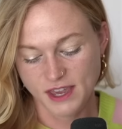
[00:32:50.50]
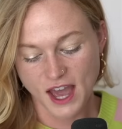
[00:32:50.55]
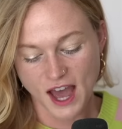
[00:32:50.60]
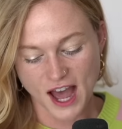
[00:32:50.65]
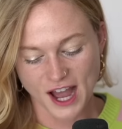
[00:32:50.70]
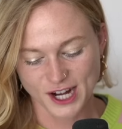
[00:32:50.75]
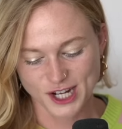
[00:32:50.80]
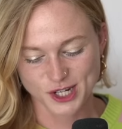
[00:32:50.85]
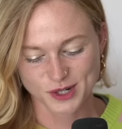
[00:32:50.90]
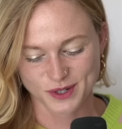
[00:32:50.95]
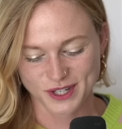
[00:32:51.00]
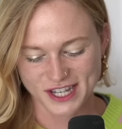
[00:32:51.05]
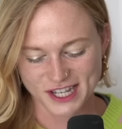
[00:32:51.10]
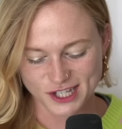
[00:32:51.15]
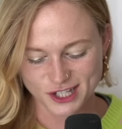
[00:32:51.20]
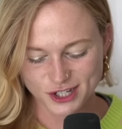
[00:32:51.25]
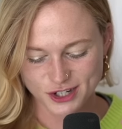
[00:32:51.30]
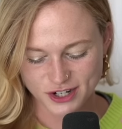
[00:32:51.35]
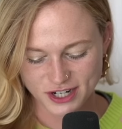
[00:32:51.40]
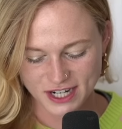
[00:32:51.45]
actual
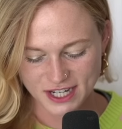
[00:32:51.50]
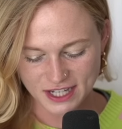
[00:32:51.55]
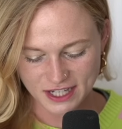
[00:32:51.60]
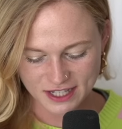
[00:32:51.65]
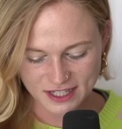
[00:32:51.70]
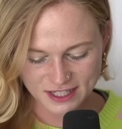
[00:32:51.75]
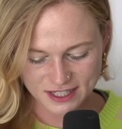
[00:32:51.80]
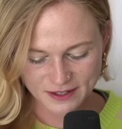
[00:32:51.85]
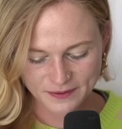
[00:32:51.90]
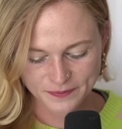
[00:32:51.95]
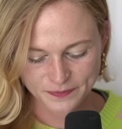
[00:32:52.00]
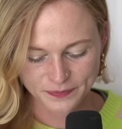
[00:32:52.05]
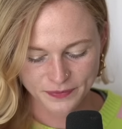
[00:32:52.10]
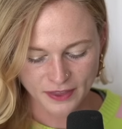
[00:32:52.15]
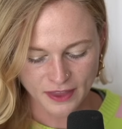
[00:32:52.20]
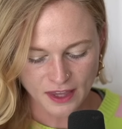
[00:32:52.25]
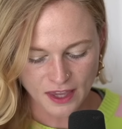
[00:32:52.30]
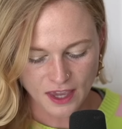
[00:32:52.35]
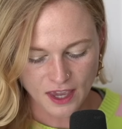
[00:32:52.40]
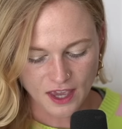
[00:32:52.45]
history is
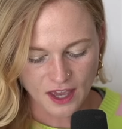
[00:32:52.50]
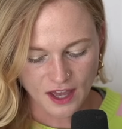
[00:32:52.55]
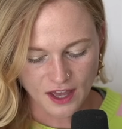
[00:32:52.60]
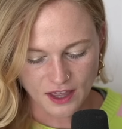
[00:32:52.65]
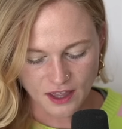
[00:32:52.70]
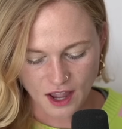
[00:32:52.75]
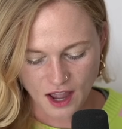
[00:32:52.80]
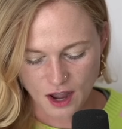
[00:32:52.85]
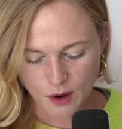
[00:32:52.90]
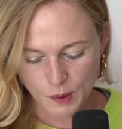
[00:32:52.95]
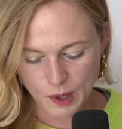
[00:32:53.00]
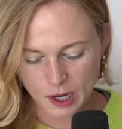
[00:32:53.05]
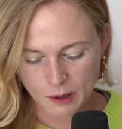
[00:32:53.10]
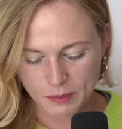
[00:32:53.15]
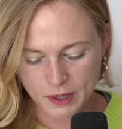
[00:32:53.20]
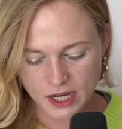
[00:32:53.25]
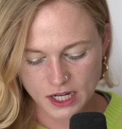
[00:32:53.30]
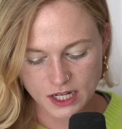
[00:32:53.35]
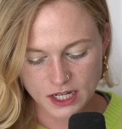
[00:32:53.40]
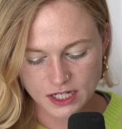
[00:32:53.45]
uh,
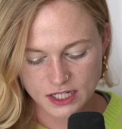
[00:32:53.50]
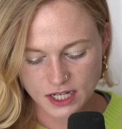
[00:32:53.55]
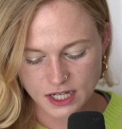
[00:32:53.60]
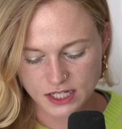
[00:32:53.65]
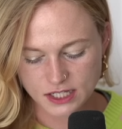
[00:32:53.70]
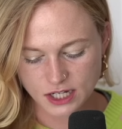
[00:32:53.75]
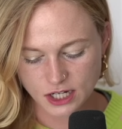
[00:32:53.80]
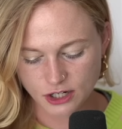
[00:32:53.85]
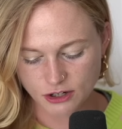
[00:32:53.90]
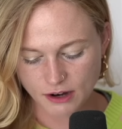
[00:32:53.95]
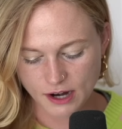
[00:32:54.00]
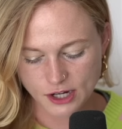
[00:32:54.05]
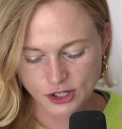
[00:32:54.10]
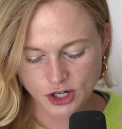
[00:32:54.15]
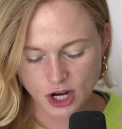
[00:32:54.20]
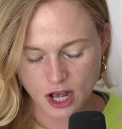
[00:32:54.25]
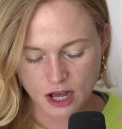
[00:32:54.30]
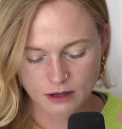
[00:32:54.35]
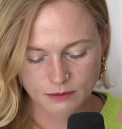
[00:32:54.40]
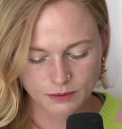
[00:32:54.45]
Wikipedia does a great
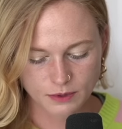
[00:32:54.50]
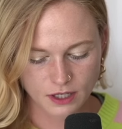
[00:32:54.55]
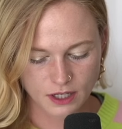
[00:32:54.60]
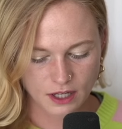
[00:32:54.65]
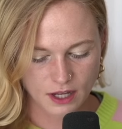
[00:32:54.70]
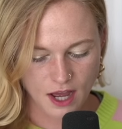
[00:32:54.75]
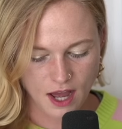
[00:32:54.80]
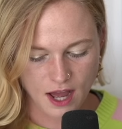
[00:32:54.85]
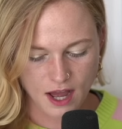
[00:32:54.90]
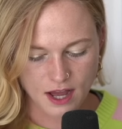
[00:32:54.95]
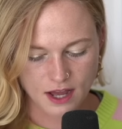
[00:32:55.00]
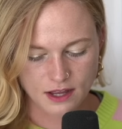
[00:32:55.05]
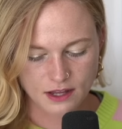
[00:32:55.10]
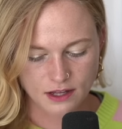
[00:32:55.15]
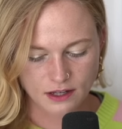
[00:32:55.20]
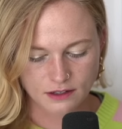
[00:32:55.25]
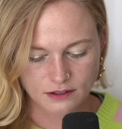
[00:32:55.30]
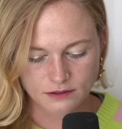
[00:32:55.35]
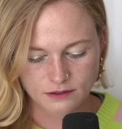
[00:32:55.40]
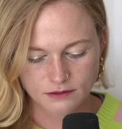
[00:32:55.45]
job
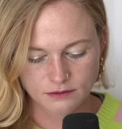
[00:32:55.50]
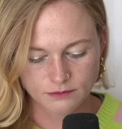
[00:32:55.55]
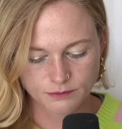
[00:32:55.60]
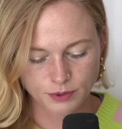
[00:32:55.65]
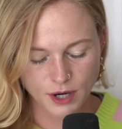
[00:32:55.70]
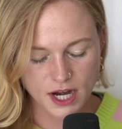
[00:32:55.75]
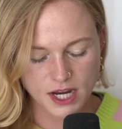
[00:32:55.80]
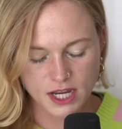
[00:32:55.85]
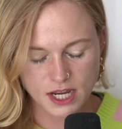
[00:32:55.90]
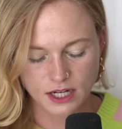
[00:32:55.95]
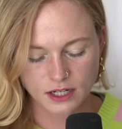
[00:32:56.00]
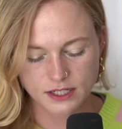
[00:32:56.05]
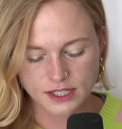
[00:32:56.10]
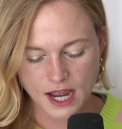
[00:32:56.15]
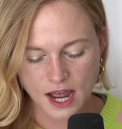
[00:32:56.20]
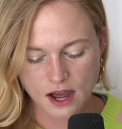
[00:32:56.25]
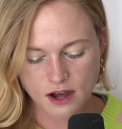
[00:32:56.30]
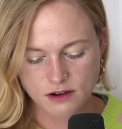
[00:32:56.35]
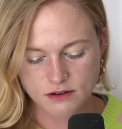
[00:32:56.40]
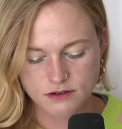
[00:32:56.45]
uh, breaking
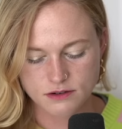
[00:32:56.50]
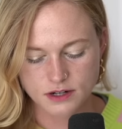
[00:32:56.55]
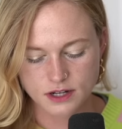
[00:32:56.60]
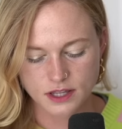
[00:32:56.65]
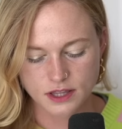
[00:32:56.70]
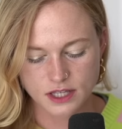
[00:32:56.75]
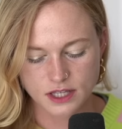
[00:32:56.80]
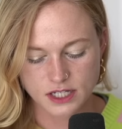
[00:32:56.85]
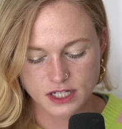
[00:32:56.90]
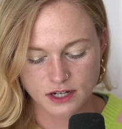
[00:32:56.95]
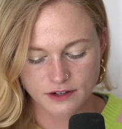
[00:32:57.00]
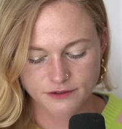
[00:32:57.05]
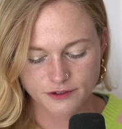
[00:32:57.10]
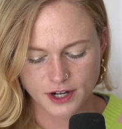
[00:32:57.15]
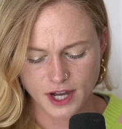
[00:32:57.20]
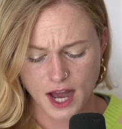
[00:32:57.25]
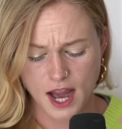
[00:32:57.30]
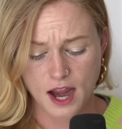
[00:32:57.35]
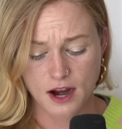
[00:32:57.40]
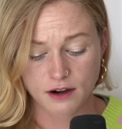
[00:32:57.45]
down the
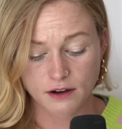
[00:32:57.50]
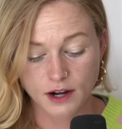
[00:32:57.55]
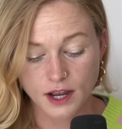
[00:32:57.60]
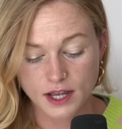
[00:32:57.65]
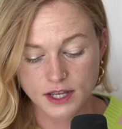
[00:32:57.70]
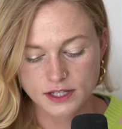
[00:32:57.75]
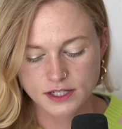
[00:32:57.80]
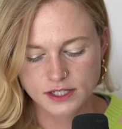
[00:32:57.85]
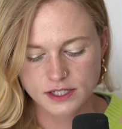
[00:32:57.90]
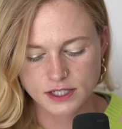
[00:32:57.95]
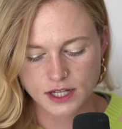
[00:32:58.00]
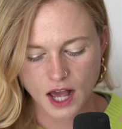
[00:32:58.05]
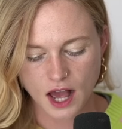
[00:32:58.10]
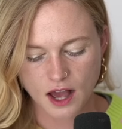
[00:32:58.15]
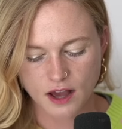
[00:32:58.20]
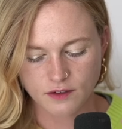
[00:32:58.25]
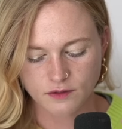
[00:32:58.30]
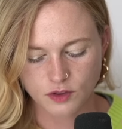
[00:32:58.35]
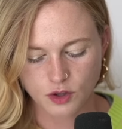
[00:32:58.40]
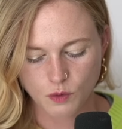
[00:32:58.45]
different eras
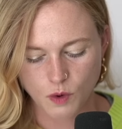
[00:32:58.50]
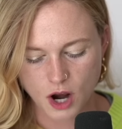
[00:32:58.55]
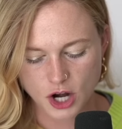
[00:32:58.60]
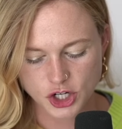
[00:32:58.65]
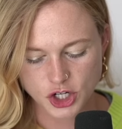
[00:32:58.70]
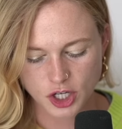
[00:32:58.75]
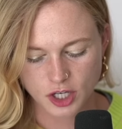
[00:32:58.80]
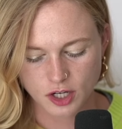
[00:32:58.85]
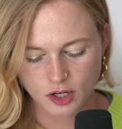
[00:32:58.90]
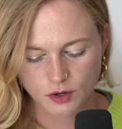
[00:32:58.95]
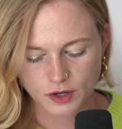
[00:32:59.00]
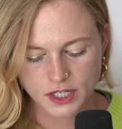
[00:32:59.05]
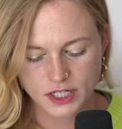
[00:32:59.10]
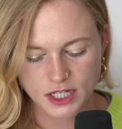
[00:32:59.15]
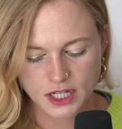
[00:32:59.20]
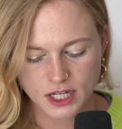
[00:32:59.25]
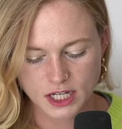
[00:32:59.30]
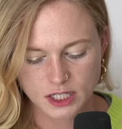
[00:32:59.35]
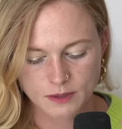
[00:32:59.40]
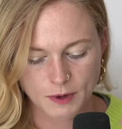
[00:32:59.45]
of the washing and
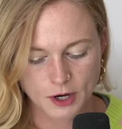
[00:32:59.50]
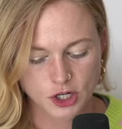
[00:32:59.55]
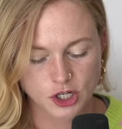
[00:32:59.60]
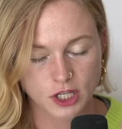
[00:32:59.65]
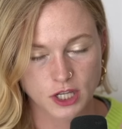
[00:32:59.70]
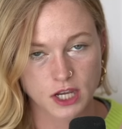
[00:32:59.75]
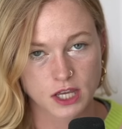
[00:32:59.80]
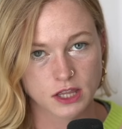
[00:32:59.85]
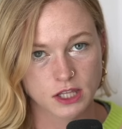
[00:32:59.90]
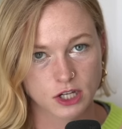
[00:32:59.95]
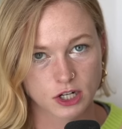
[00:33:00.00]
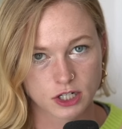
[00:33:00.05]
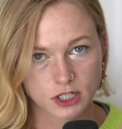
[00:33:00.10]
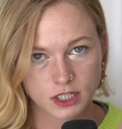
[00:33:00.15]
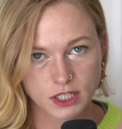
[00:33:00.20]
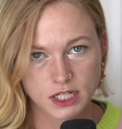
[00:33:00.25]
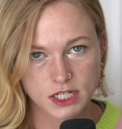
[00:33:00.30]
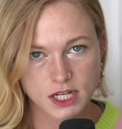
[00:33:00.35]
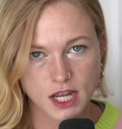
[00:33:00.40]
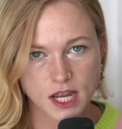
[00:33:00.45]
anointing, especially in the
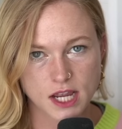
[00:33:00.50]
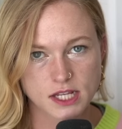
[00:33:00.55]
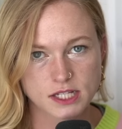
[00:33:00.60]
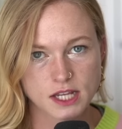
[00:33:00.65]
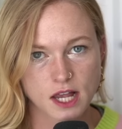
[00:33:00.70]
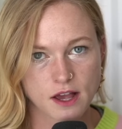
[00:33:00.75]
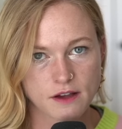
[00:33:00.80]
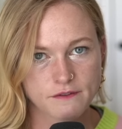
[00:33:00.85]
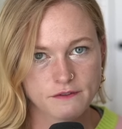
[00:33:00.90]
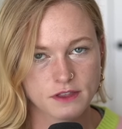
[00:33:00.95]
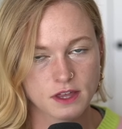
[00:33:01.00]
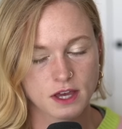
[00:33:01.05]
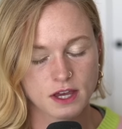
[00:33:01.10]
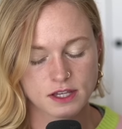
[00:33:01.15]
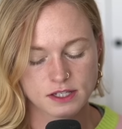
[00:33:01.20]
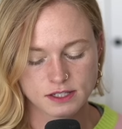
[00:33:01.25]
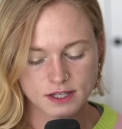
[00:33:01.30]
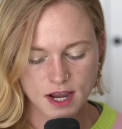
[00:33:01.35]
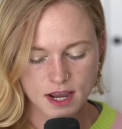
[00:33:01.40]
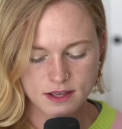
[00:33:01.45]
early days of the
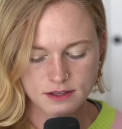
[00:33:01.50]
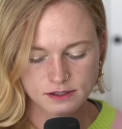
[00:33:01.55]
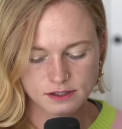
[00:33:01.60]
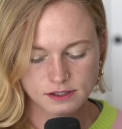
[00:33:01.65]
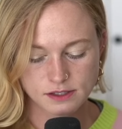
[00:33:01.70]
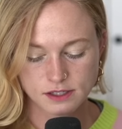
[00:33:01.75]
saints.